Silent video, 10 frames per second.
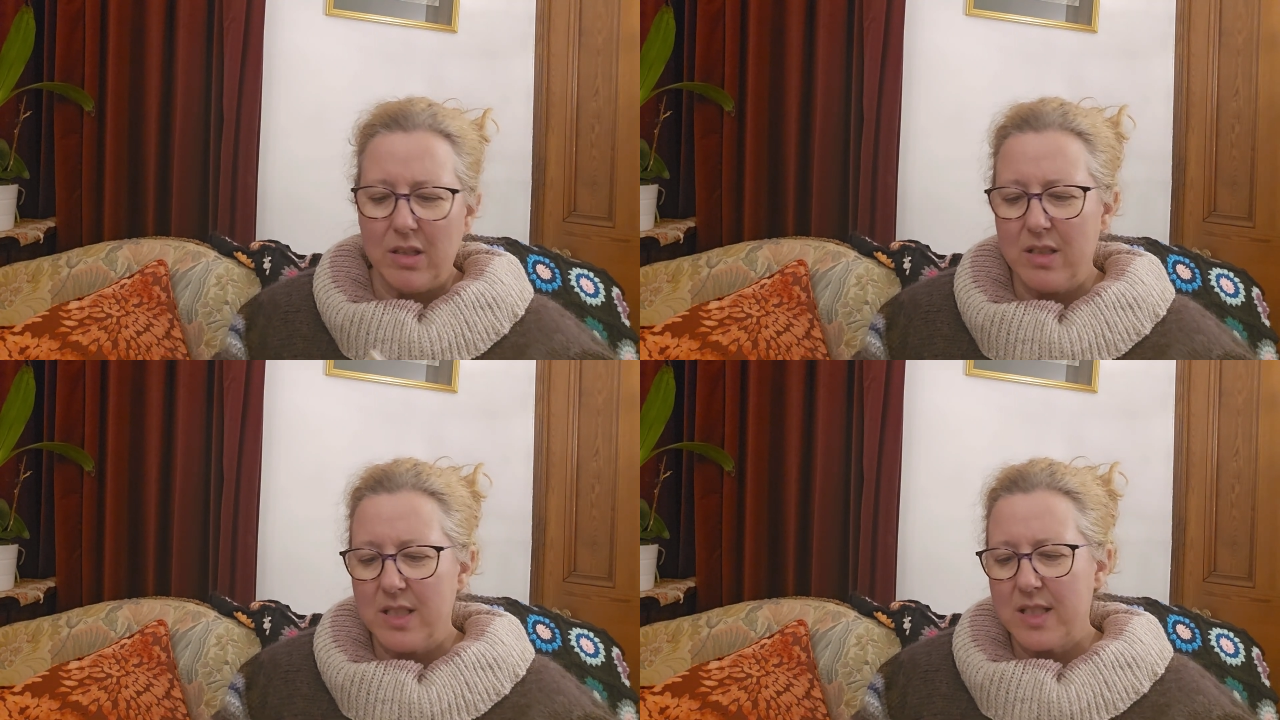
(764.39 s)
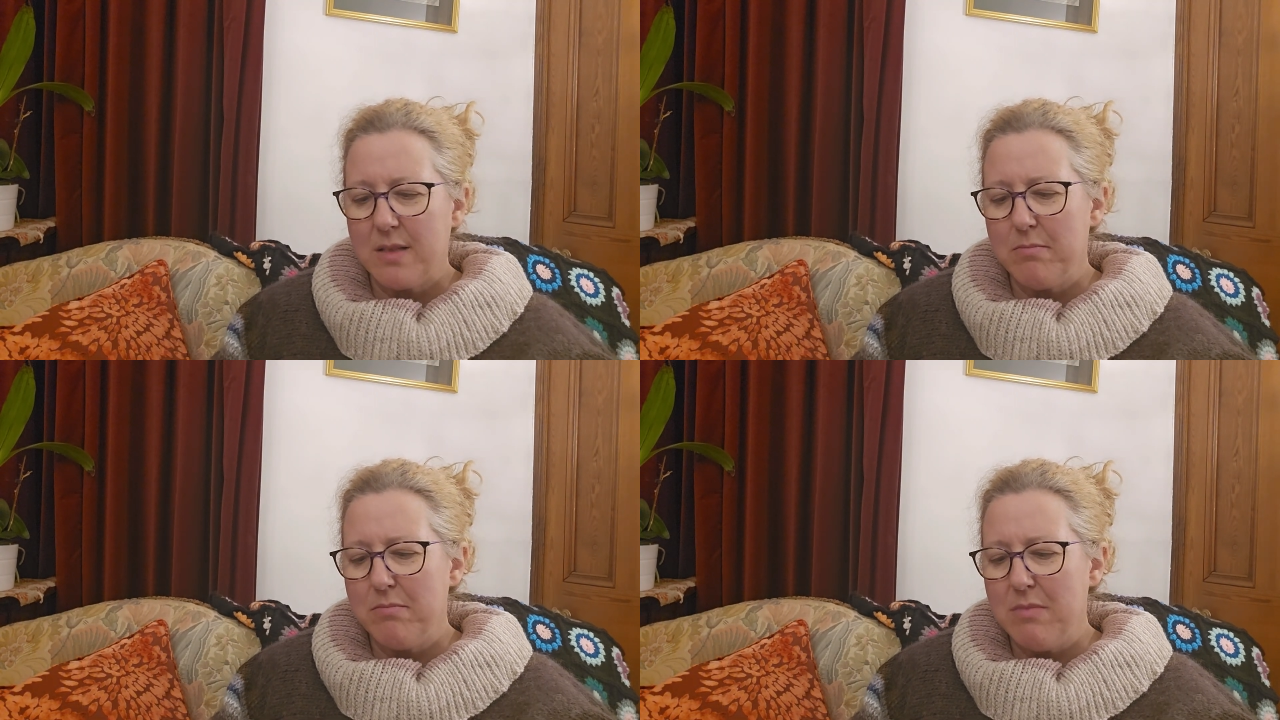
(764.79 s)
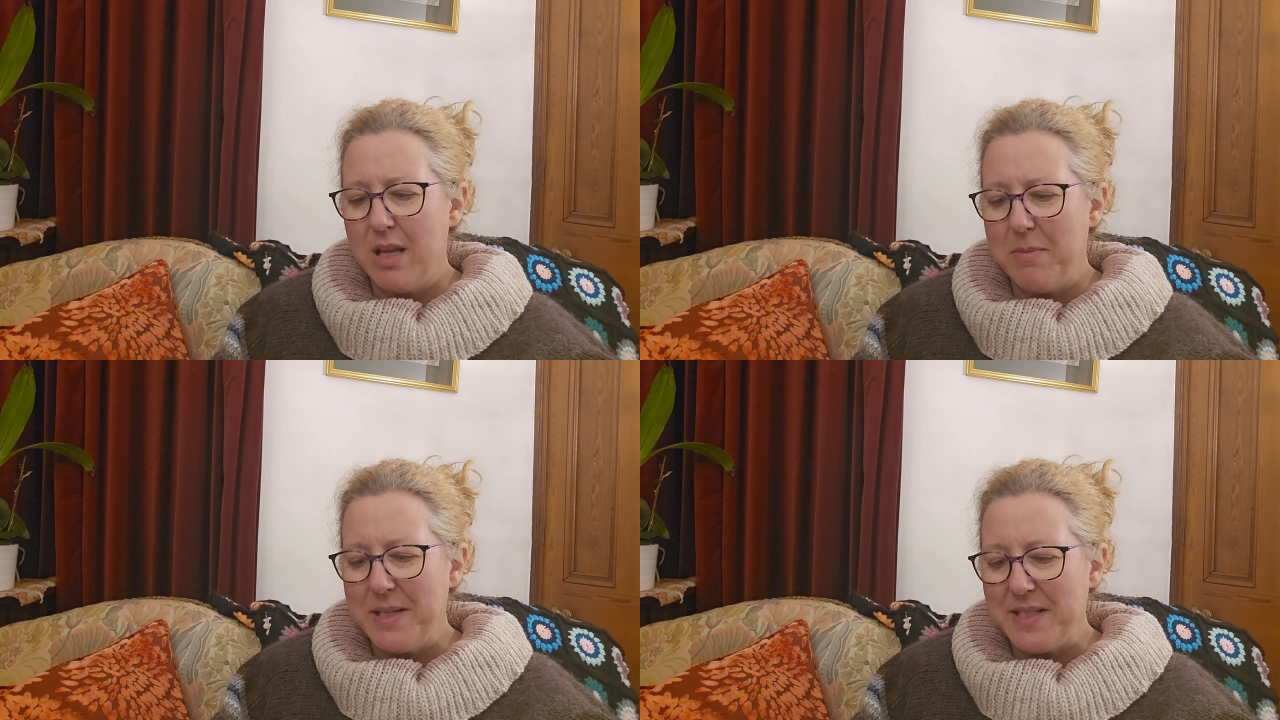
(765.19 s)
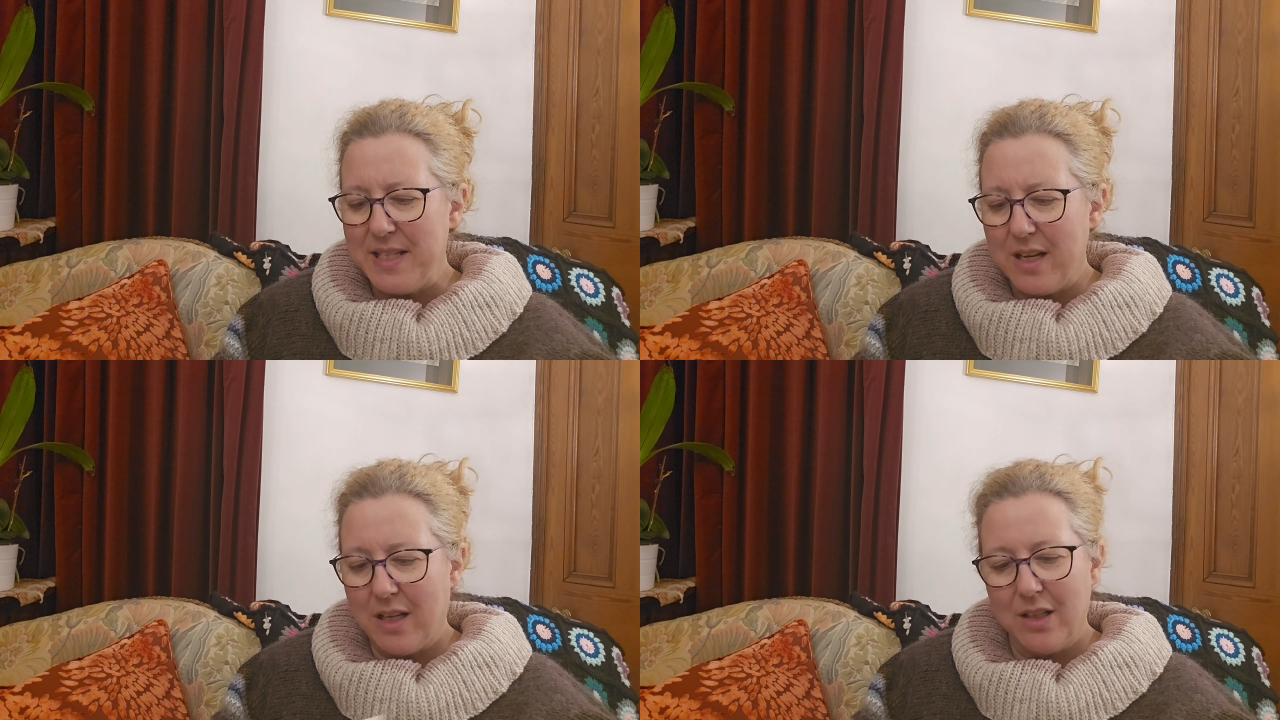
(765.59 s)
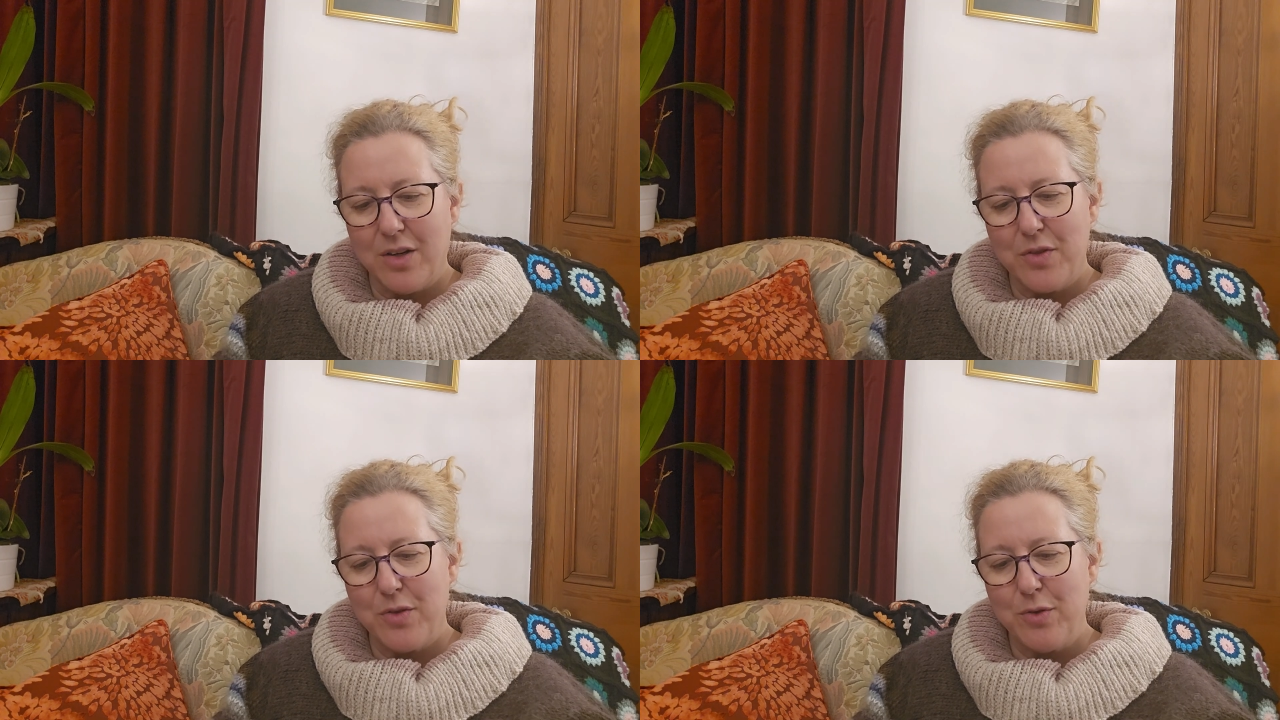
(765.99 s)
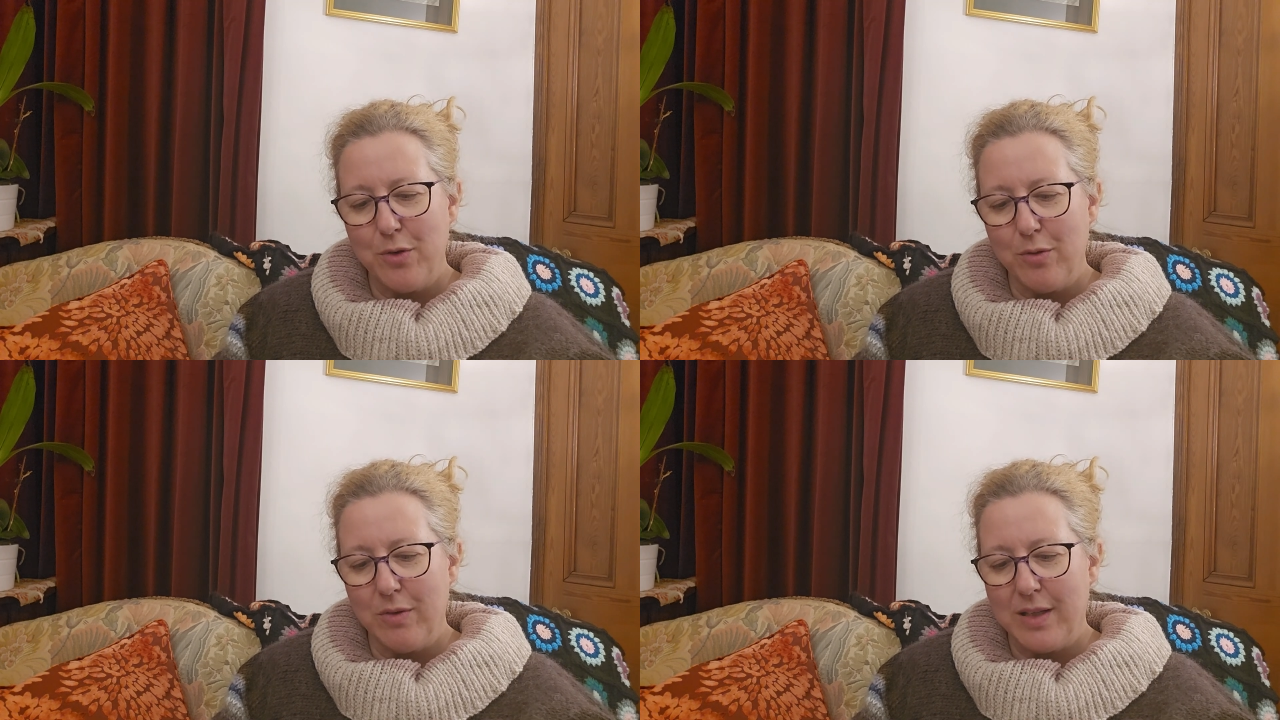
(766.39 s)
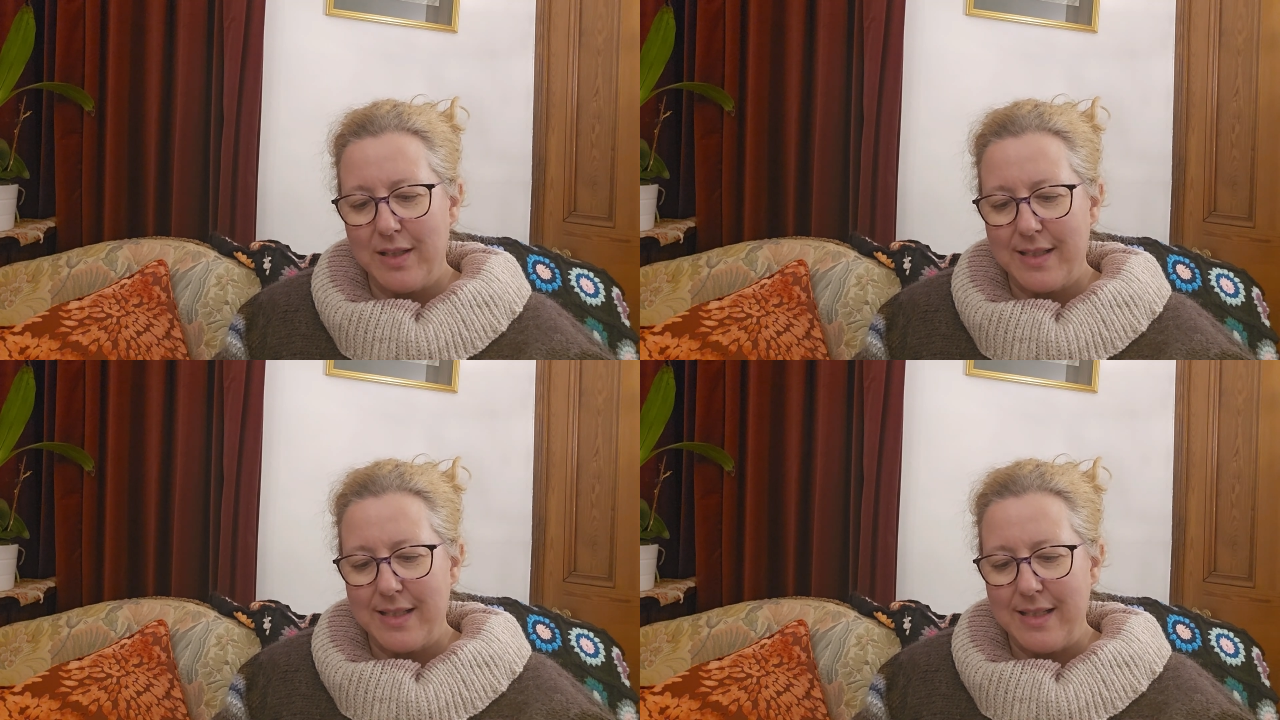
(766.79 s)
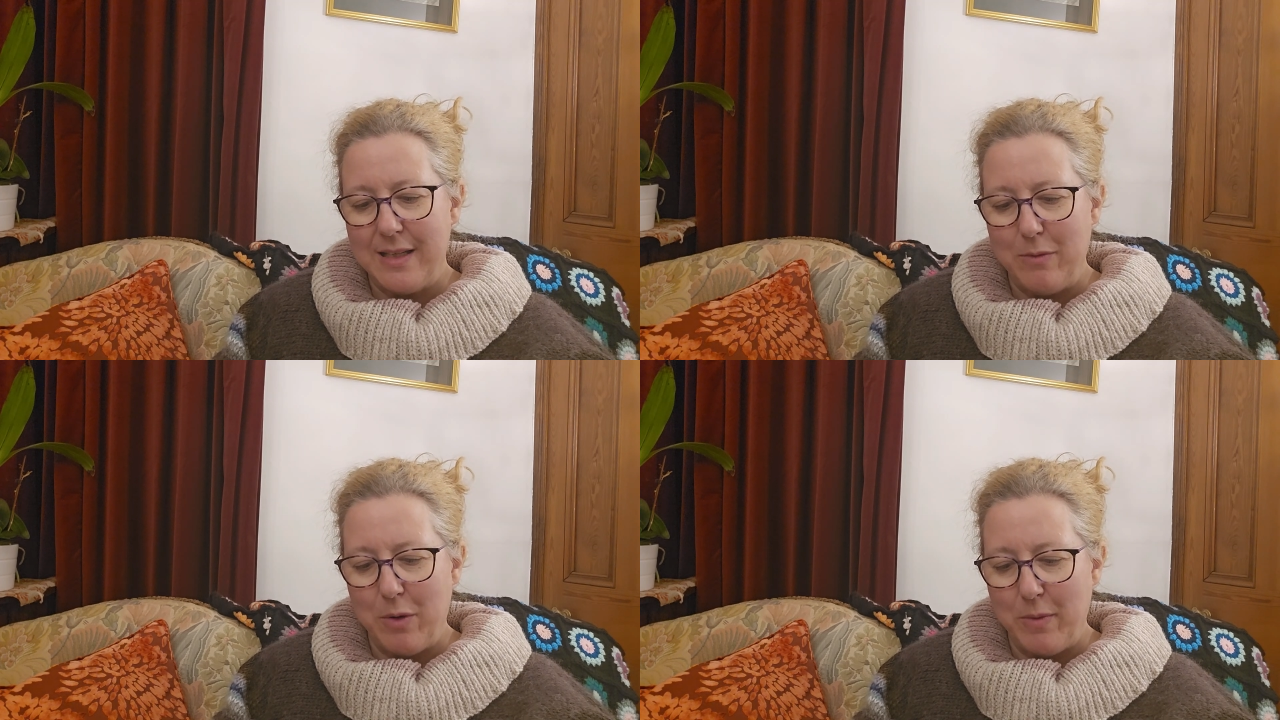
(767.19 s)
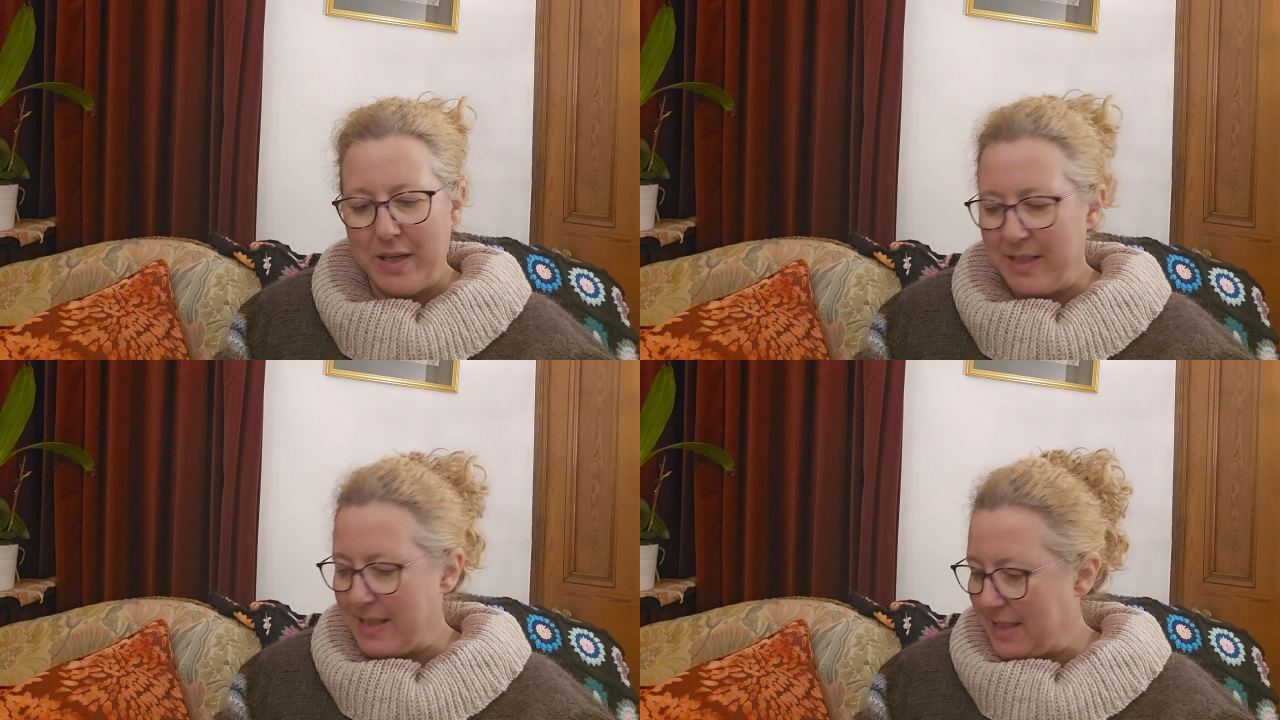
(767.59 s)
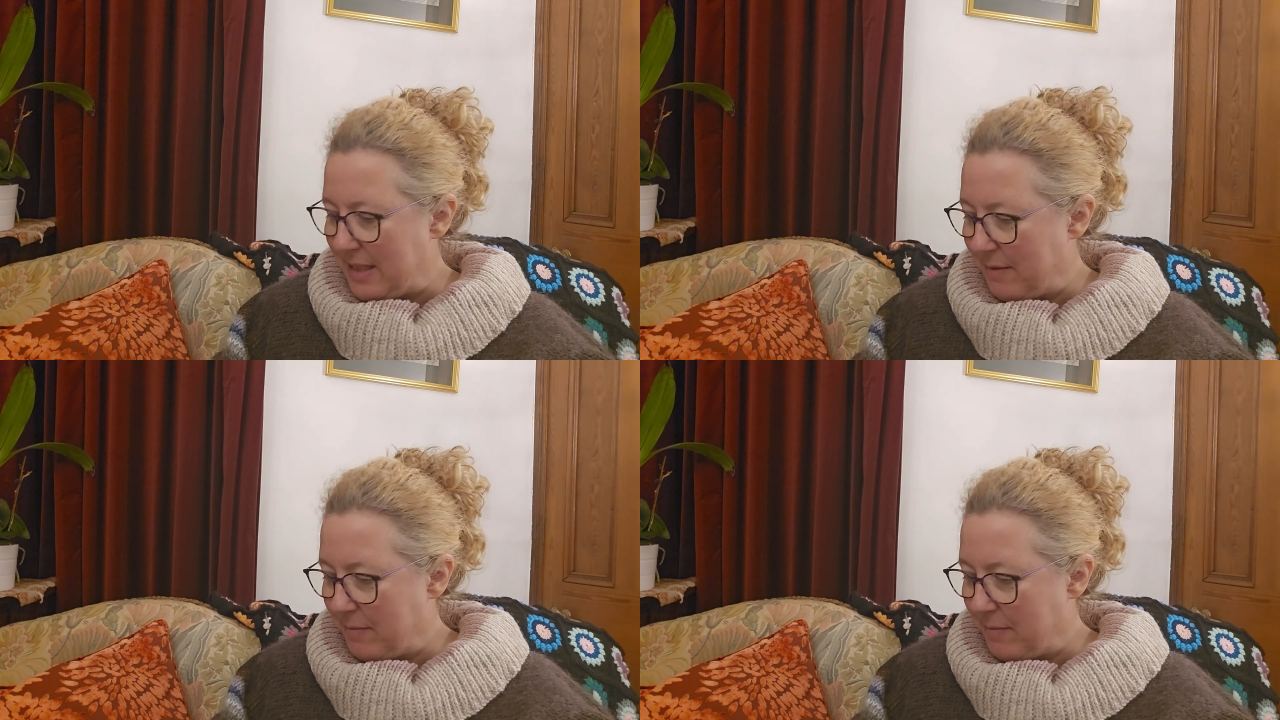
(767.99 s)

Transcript: You can maybe see a colour through. Let's see what we can see.